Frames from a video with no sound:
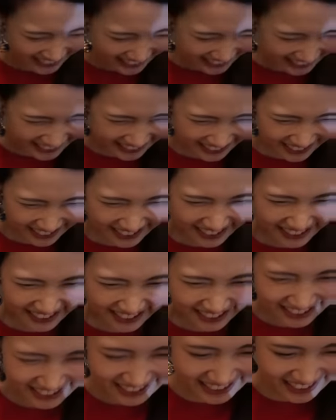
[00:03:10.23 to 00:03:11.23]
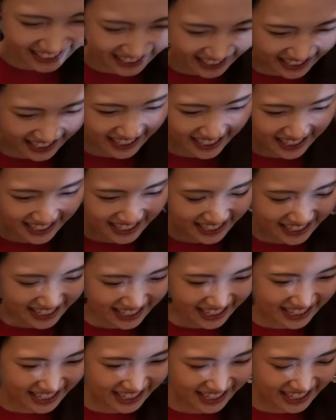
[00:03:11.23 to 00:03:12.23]

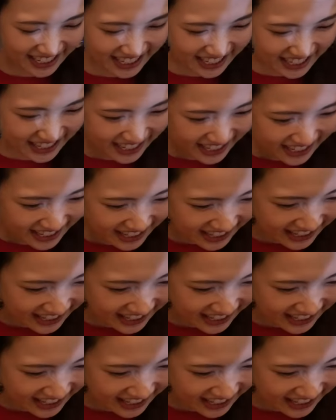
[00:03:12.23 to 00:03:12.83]
The person shown says nothing.